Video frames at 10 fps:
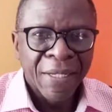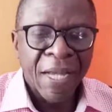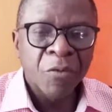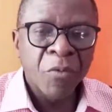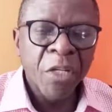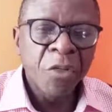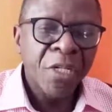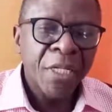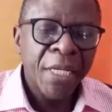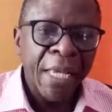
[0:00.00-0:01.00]
And when you
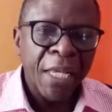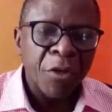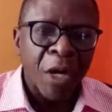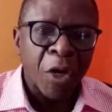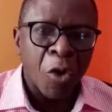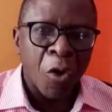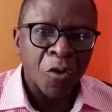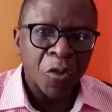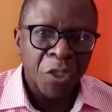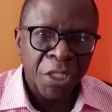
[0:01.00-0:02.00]
regain your
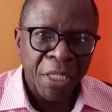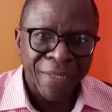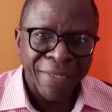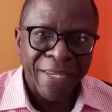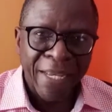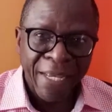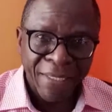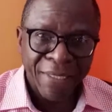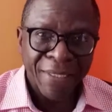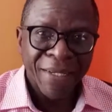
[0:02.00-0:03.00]

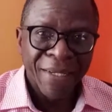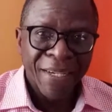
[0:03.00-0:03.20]
consciousness,